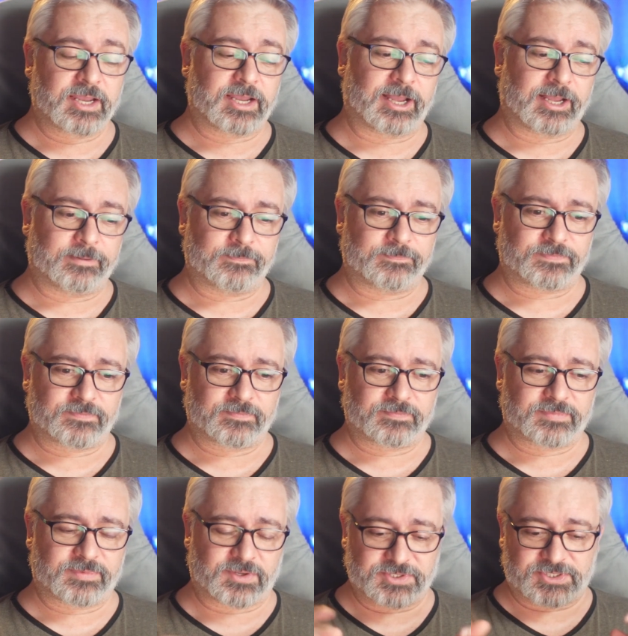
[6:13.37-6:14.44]

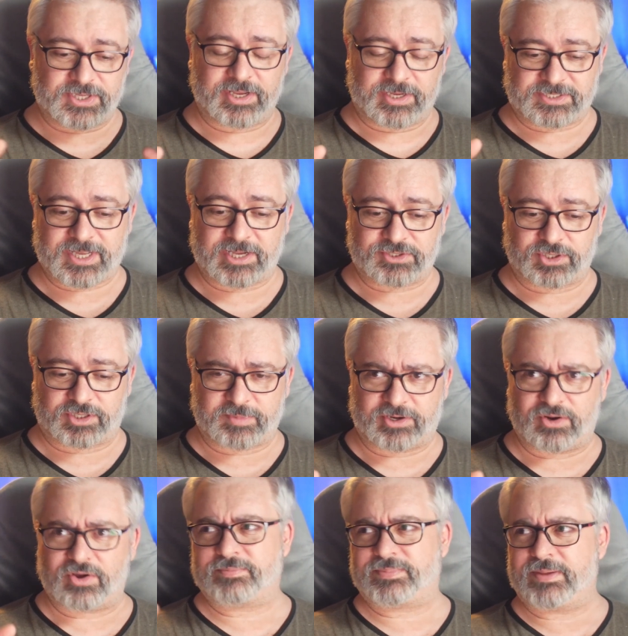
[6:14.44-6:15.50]
Because then he started talking
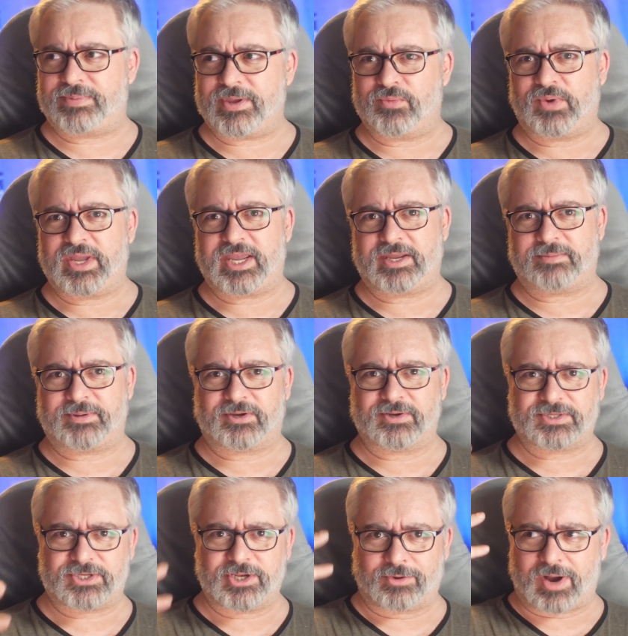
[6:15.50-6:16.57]
about, oh, it'd be a bit weird
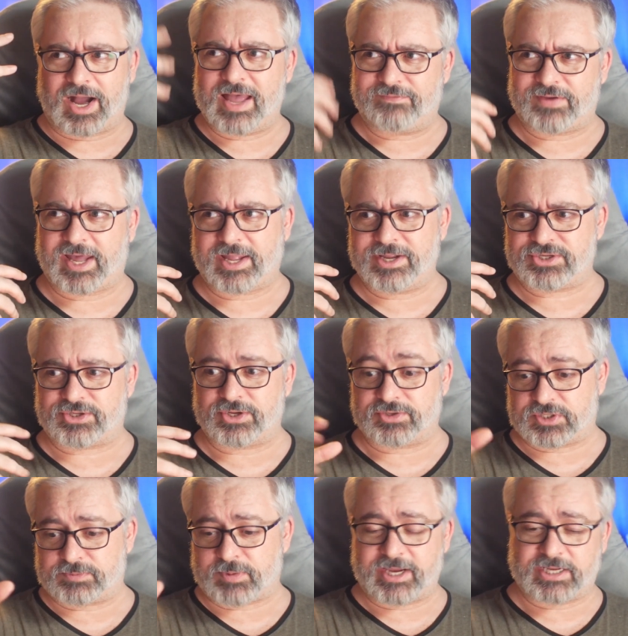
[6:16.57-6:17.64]
because, you know, I've aged
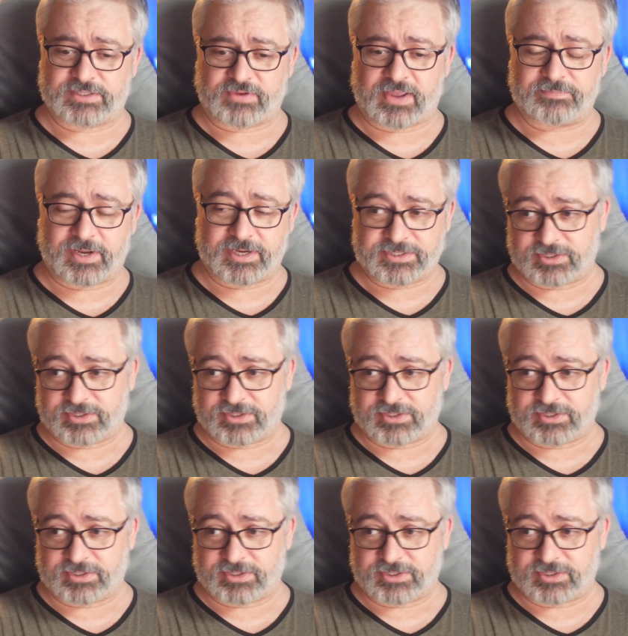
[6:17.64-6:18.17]
and Spike is a vampire.